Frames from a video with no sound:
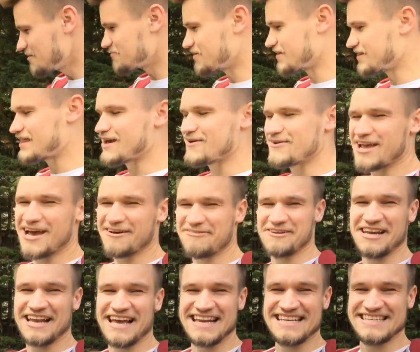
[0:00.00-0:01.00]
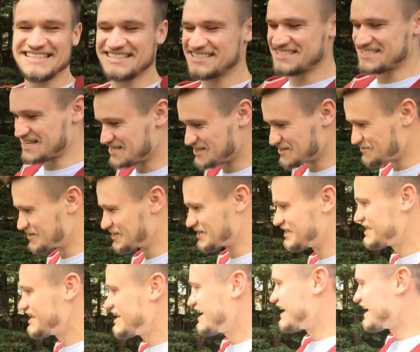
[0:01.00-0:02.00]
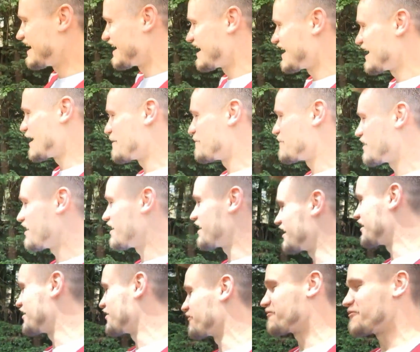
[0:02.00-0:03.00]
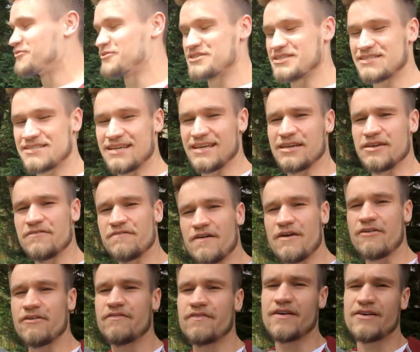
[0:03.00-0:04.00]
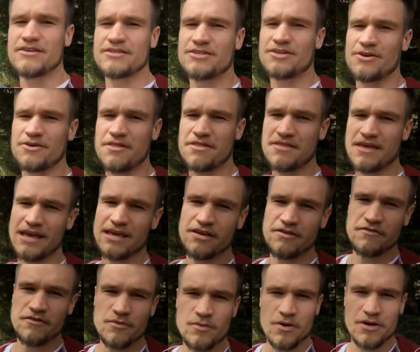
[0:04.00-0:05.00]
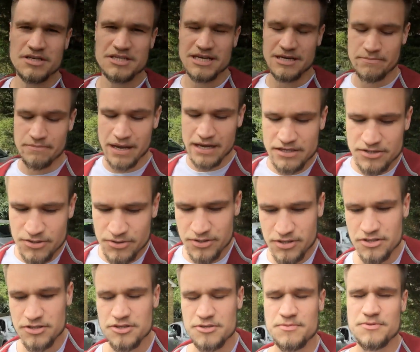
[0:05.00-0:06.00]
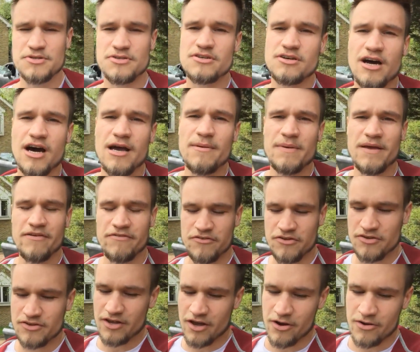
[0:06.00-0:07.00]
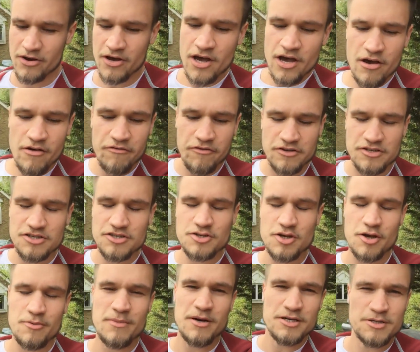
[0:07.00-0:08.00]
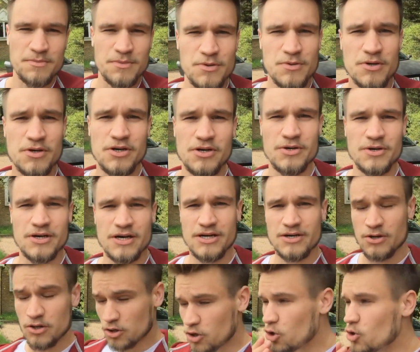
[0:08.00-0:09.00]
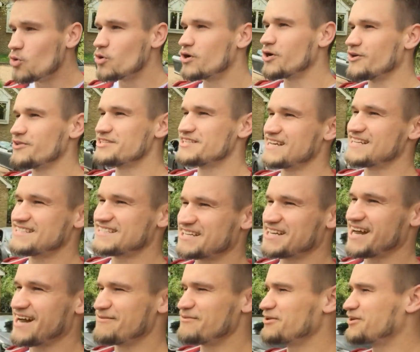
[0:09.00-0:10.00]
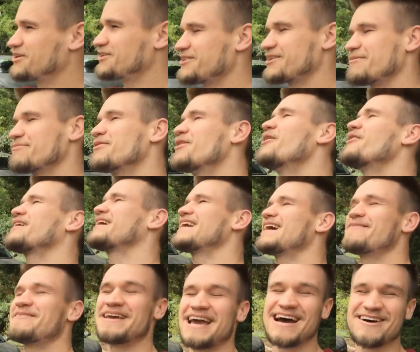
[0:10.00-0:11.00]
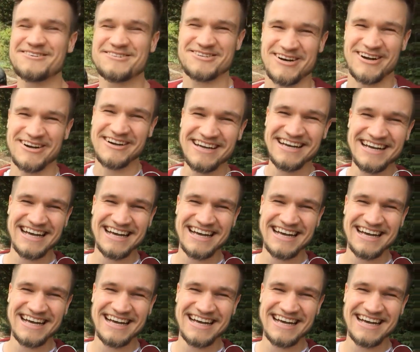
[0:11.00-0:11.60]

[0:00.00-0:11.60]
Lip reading: But there we have it, ladies and gentlemen. I look forward to seeing you very, very soon. Thank you for watching. Make sure that you subscribe if you don't, for so much more cool content to come. Oh God, I'm cocking up the outro.